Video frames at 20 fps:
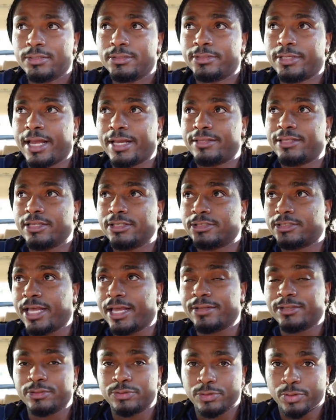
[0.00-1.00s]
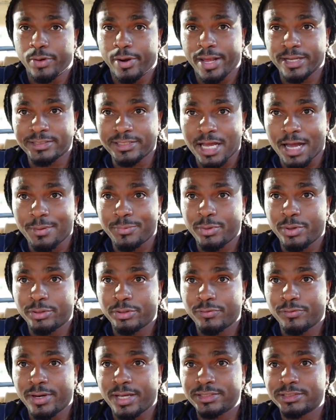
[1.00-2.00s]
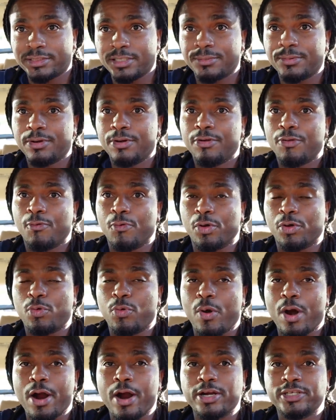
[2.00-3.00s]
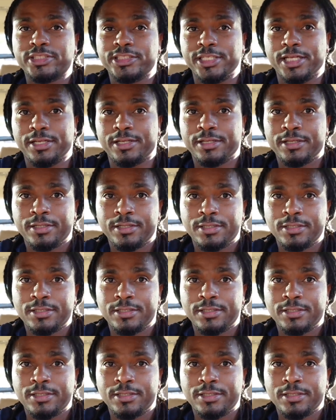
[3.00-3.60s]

Take this, take this. The next time you get into a relationship, require shit.